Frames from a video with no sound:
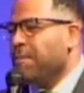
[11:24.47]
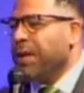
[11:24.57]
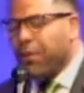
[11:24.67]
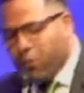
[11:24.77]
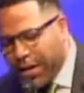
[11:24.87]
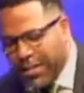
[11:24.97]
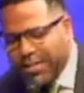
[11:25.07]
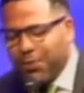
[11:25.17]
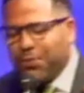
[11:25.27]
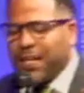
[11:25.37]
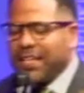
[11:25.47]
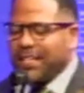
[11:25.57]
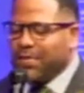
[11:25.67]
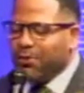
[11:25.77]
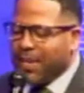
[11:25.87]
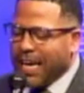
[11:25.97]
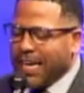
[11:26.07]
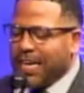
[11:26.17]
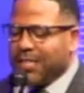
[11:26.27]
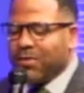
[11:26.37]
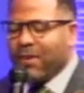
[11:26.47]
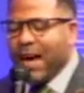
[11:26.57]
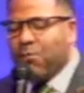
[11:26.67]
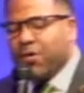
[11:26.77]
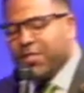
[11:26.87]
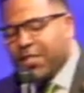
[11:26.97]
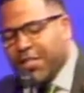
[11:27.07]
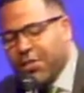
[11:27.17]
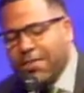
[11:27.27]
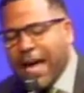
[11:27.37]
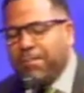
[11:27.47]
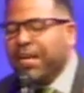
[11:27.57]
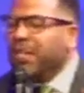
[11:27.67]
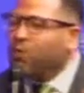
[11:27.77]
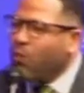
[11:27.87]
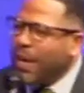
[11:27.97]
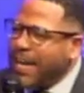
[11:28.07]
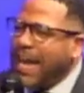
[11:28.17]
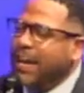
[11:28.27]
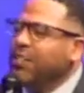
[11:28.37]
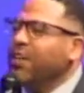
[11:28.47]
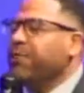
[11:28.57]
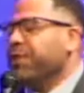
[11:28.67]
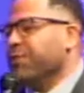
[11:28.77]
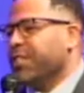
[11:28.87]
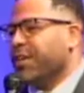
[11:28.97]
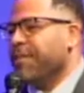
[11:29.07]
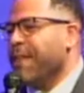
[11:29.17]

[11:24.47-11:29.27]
Pick one that you think that you can't get to, and I want you to do that because one day in your future,